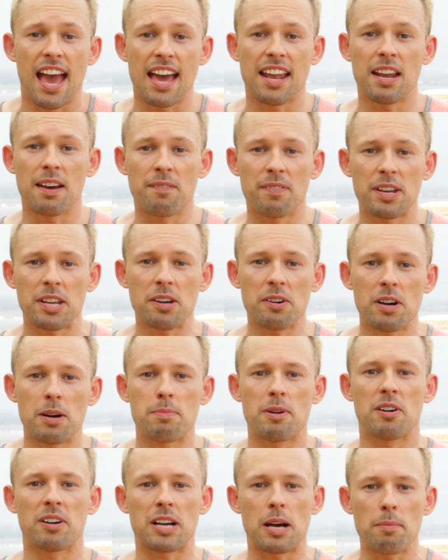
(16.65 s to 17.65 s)
and a video
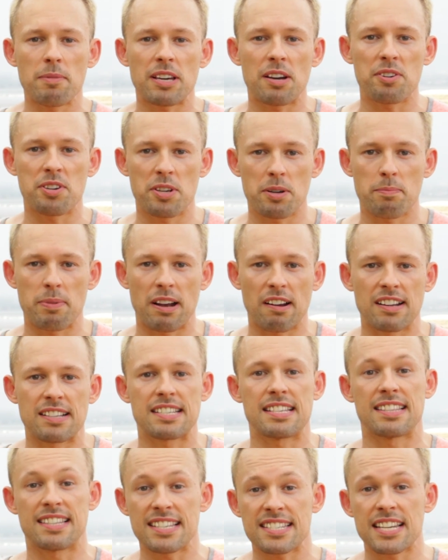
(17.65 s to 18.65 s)
about coming out to your
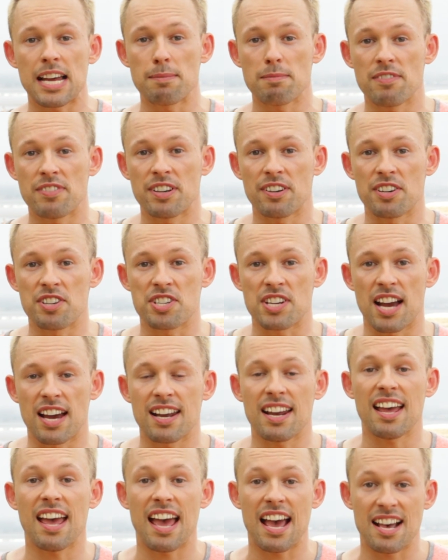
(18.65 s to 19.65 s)
parents this time of year in
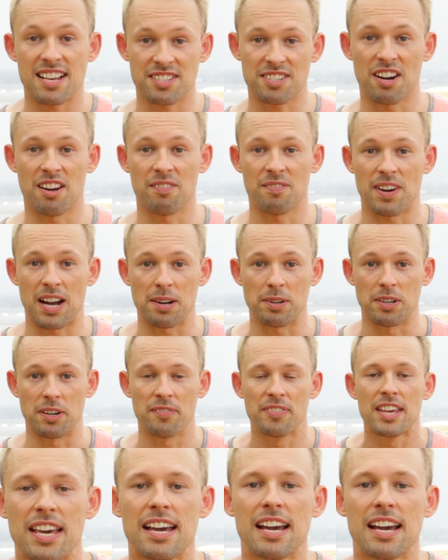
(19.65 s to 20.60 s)
China has gone viral.